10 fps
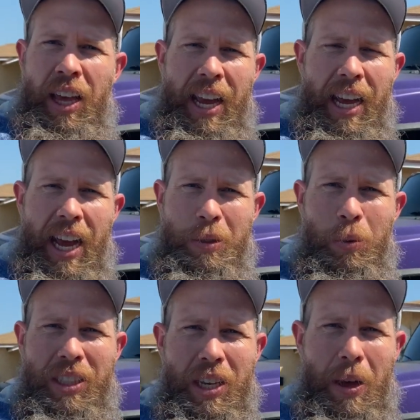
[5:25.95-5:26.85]
Hey guys,
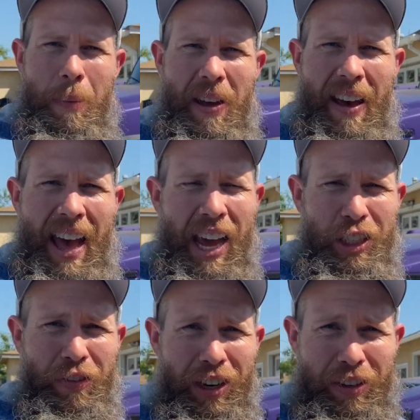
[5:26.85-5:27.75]
what's up? I
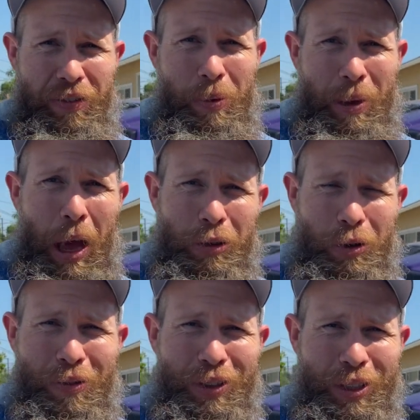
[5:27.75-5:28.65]
actually forgot to film an
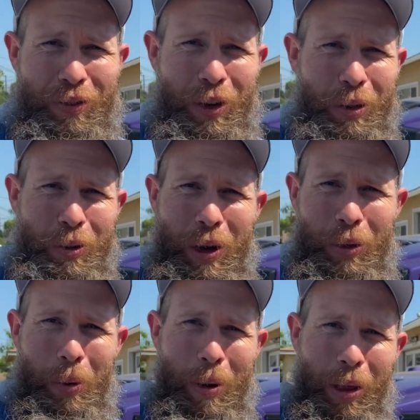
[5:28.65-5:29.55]
outro for this video, so I
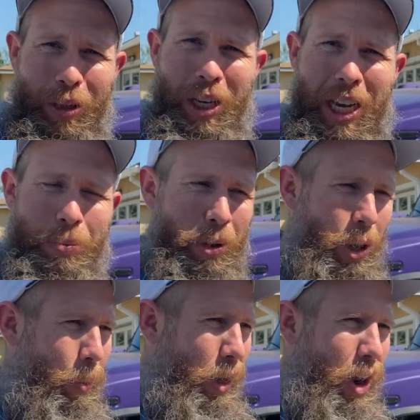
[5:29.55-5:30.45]
do apologize. But
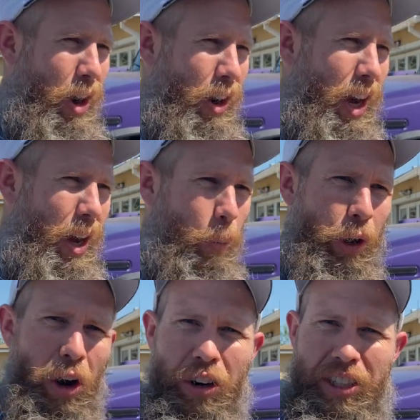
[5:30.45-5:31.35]
here we are. Uh,
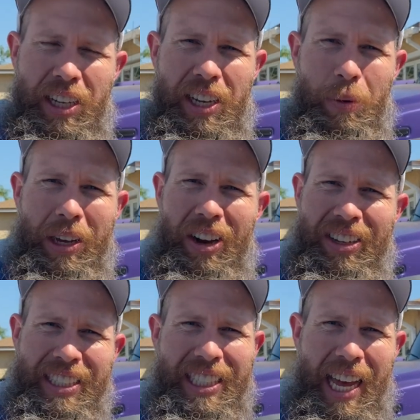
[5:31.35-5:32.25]
we are done. We got
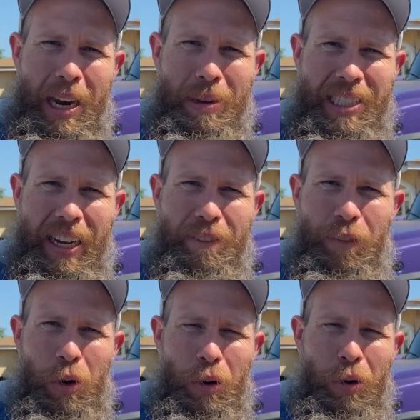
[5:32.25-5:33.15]
all excited about taking
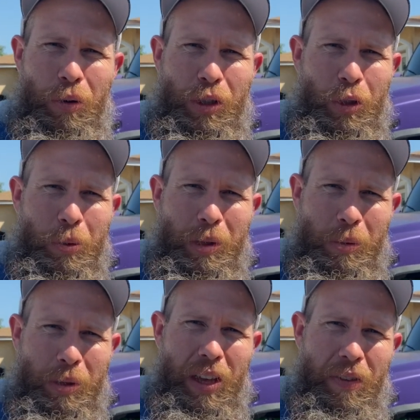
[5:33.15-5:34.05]
photos and doing
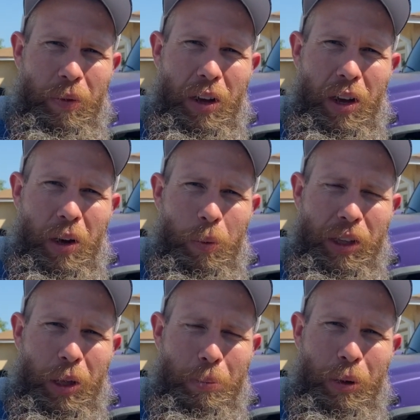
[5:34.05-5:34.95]
some stuff uh, with
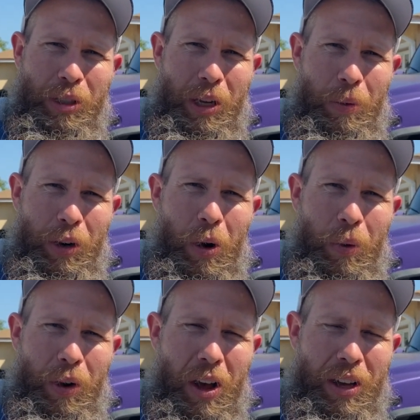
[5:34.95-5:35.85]
the other builds that were
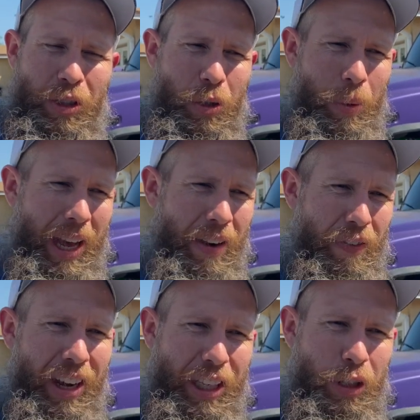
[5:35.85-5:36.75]
going on, so we kind of
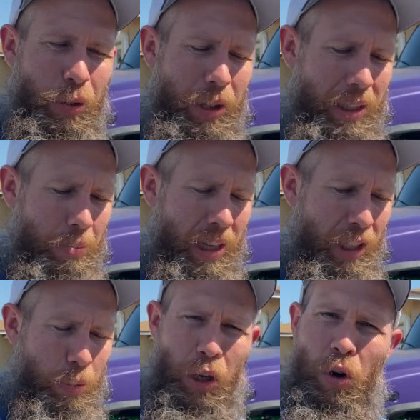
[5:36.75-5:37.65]
forgot to do this. But I
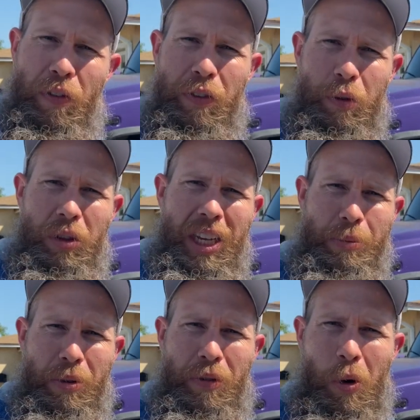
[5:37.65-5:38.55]
just want to go over a few
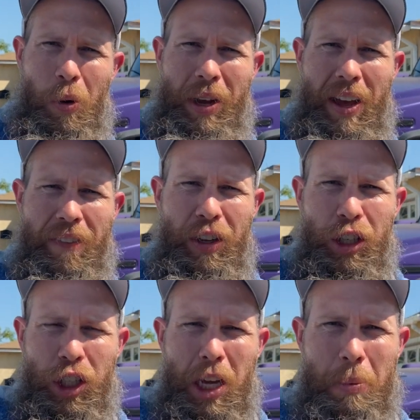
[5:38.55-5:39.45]
things before we uh,
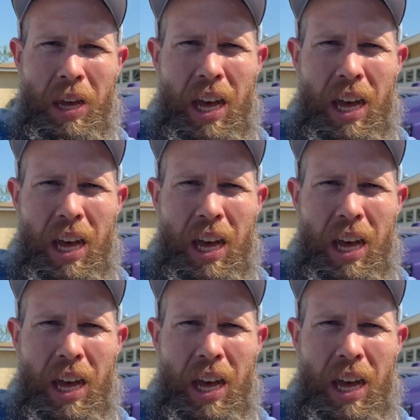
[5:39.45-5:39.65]
finish up.